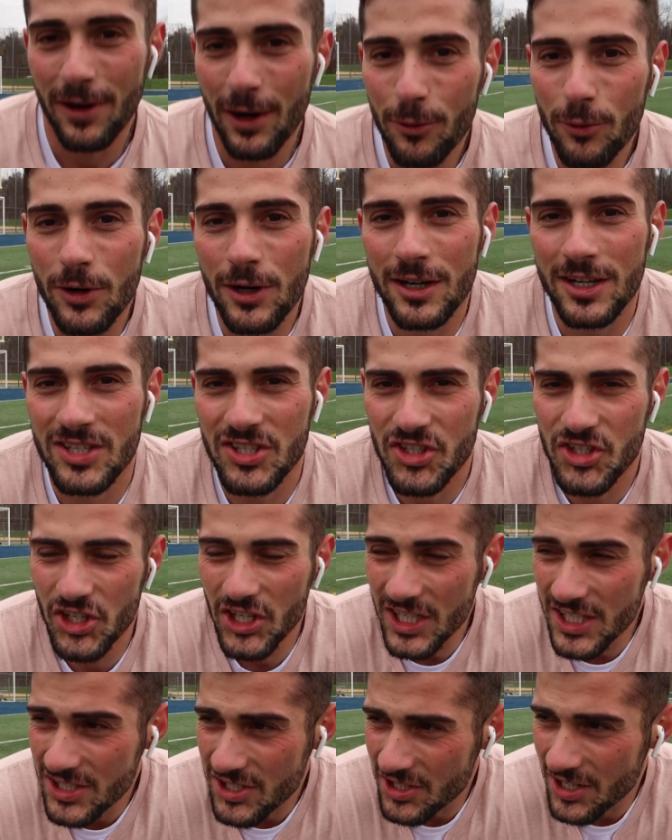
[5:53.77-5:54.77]
If I were in
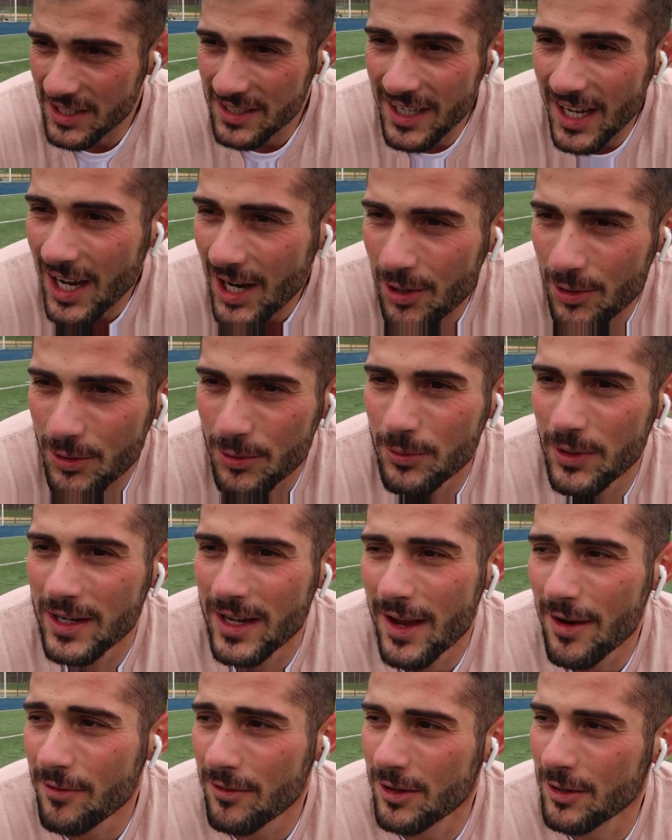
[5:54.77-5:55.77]
jeans right now, or
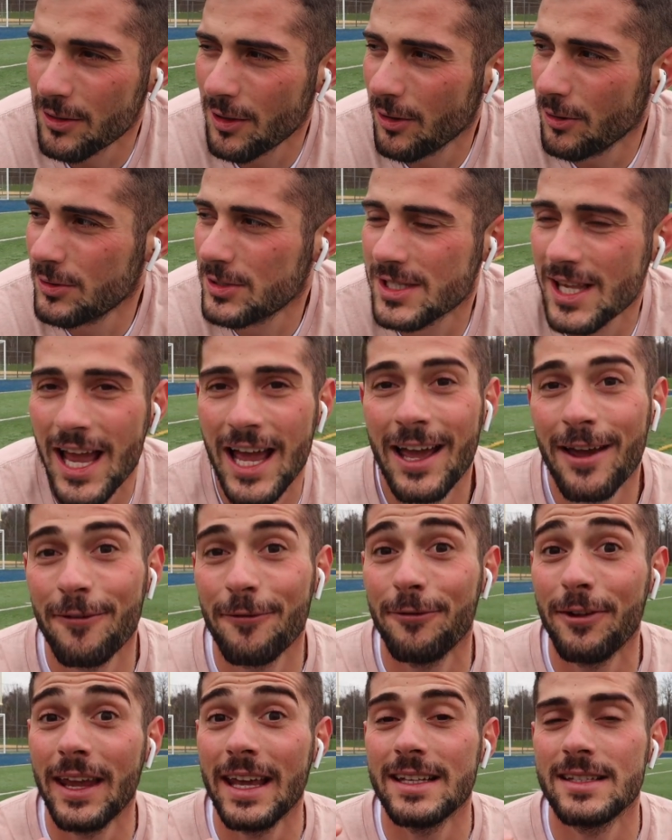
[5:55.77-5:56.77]
whatever those
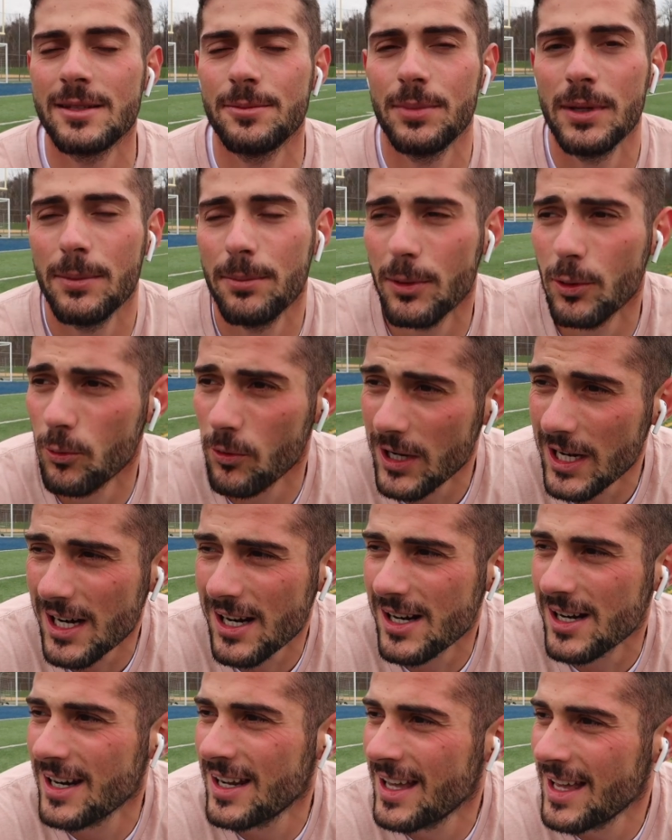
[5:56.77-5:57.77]
fancy people
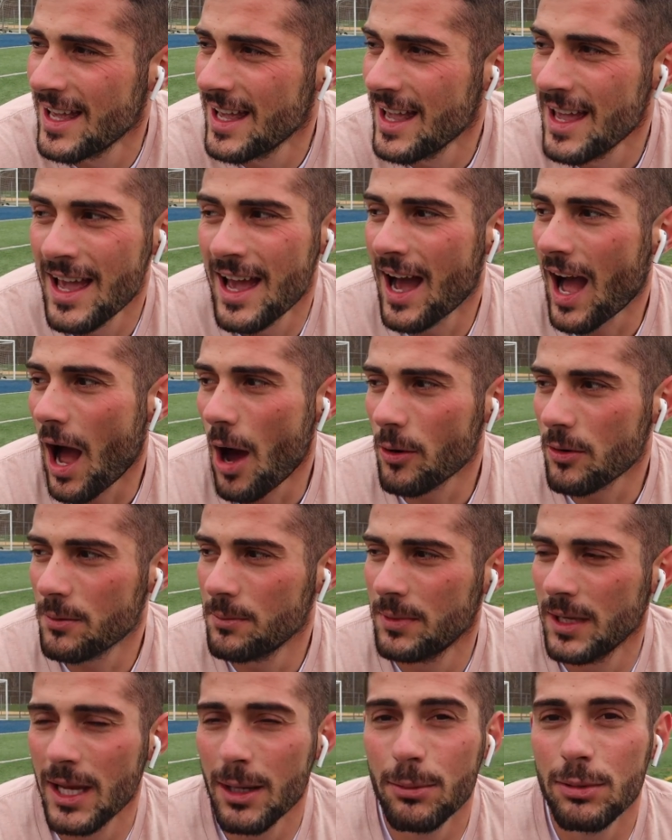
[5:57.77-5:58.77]
wear, I
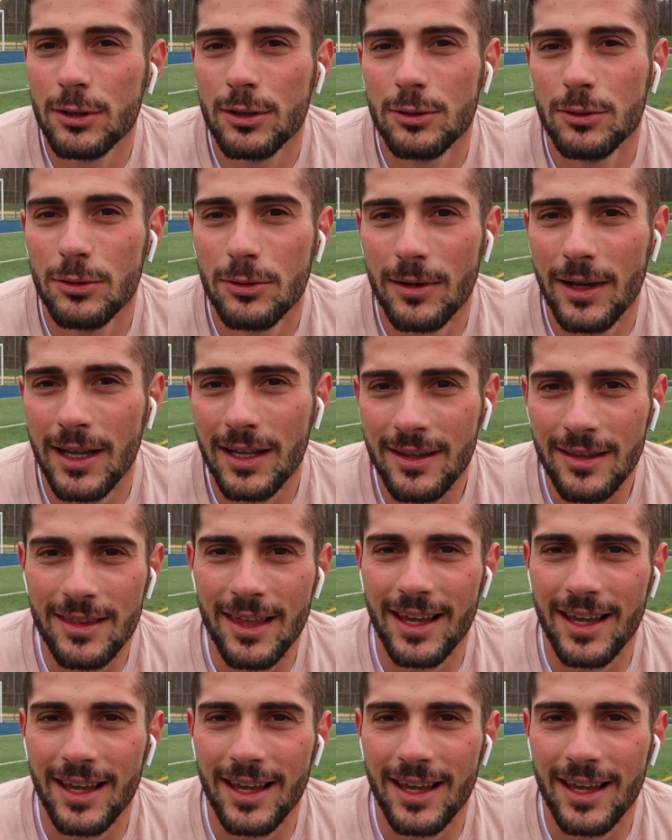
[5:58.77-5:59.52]
wouldn't be able to do it.